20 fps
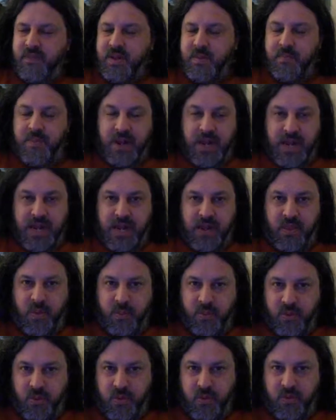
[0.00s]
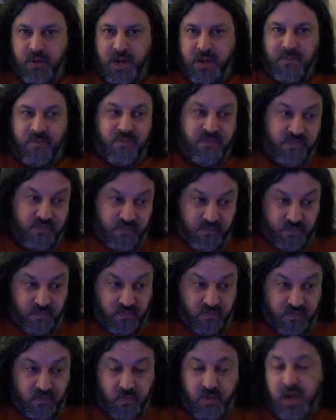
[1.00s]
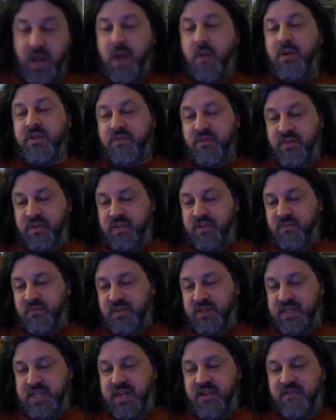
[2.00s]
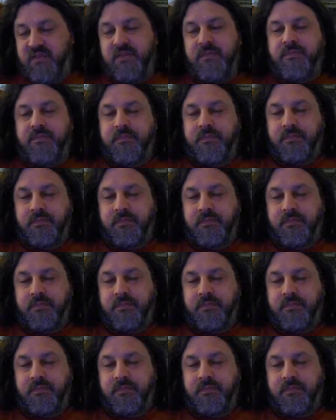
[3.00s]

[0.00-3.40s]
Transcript: compile the program from, from what I was re received.